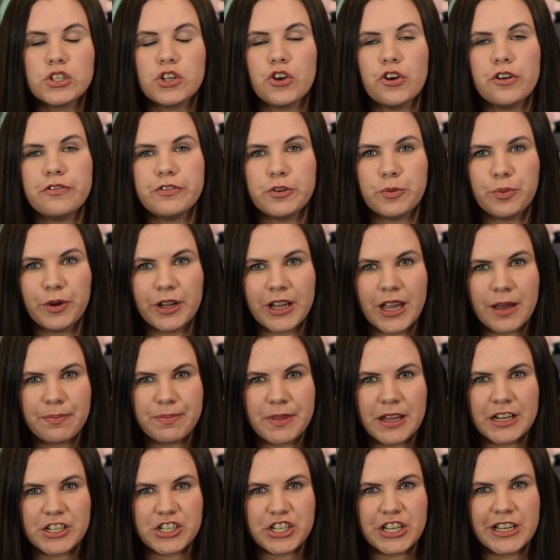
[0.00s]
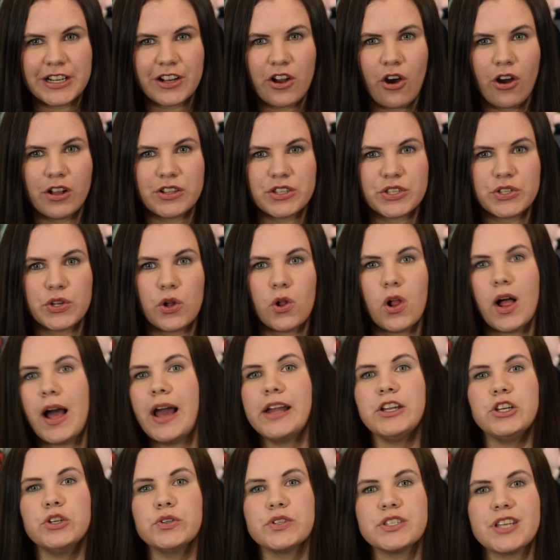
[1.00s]
So if you bring up that cheat console
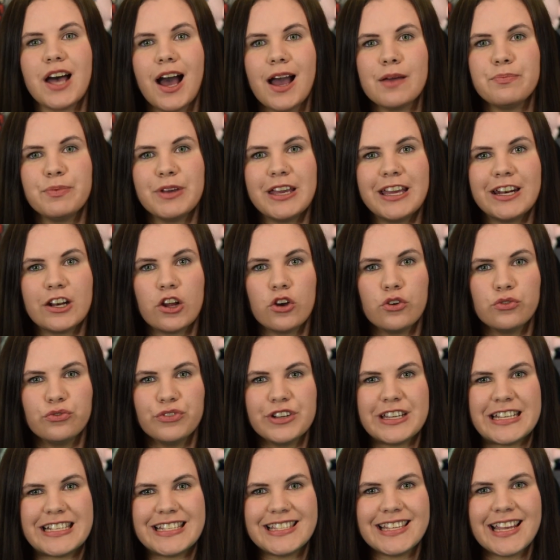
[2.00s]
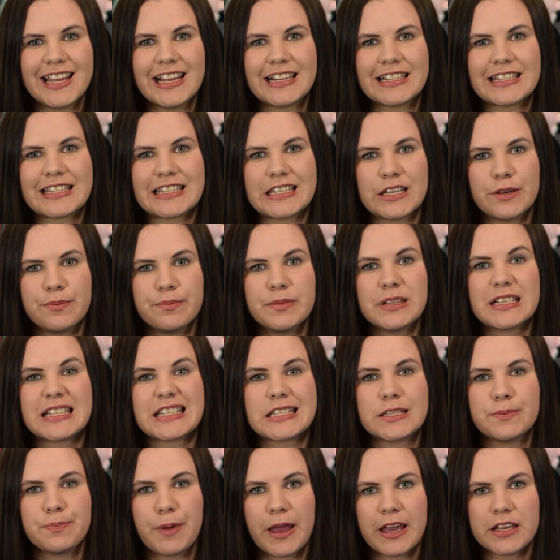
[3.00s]
and you type in reset sim
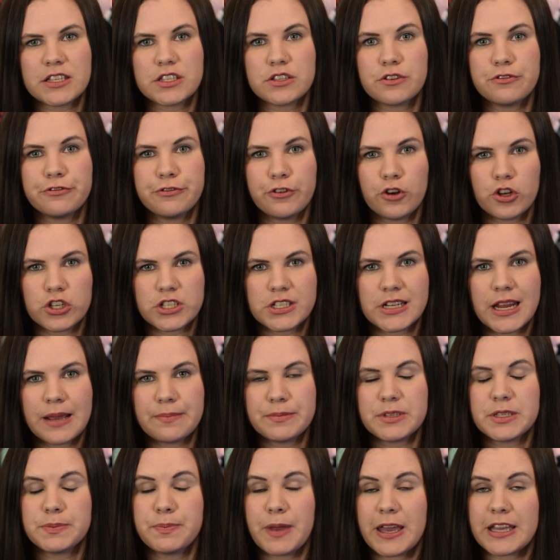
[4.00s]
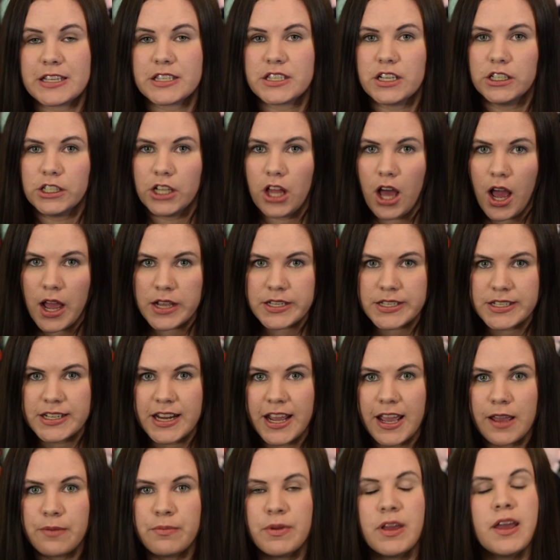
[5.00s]
space first name space last
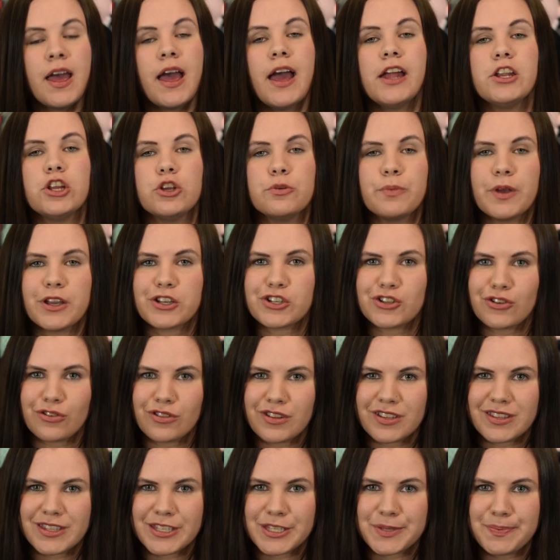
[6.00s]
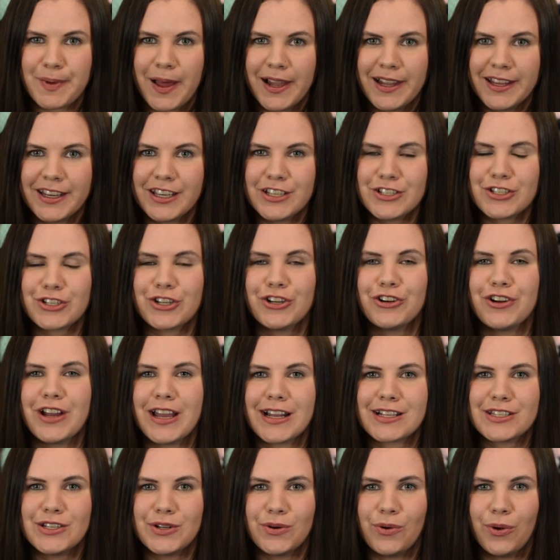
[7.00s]
name, and you make sure that the spelling is
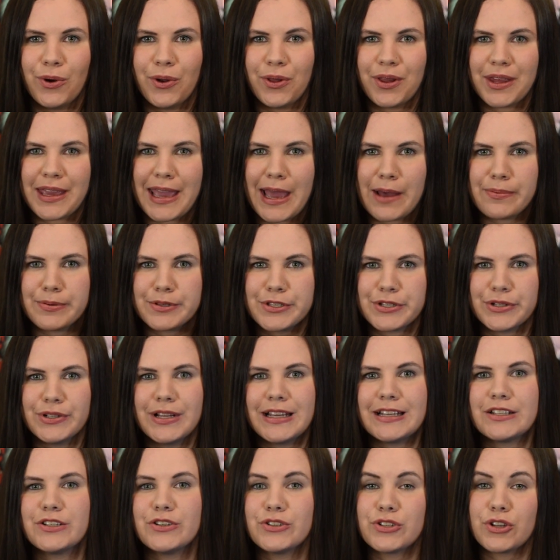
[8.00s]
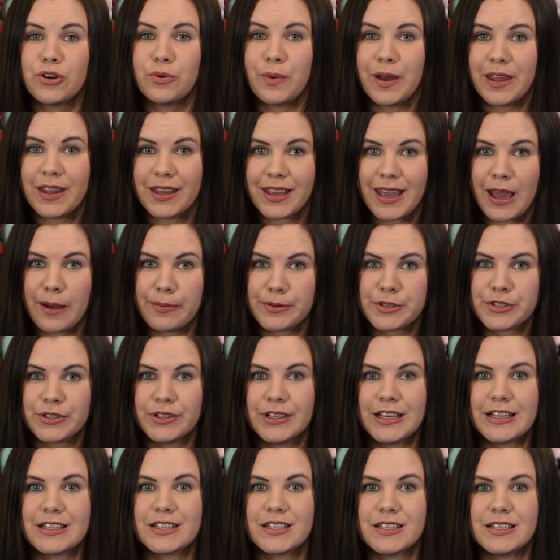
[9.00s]
correct and all of the capital letters are where the capital
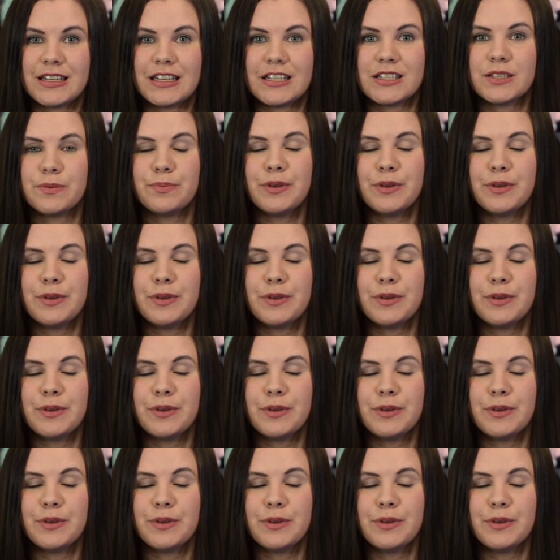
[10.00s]
letters need to